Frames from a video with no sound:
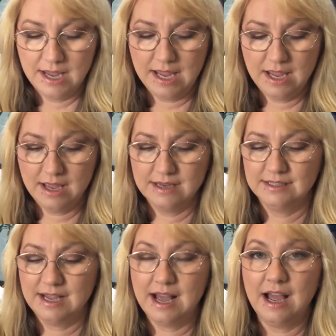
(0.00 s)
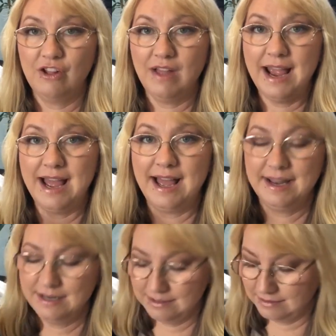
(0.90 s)
and I'll
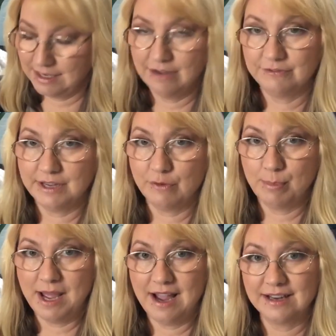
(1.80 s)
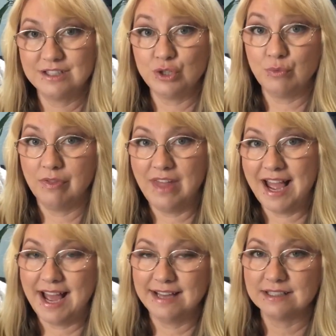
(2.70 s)
add a flavor pack to
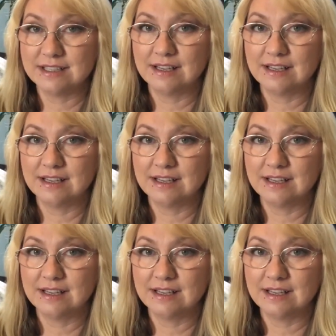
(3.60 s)
that.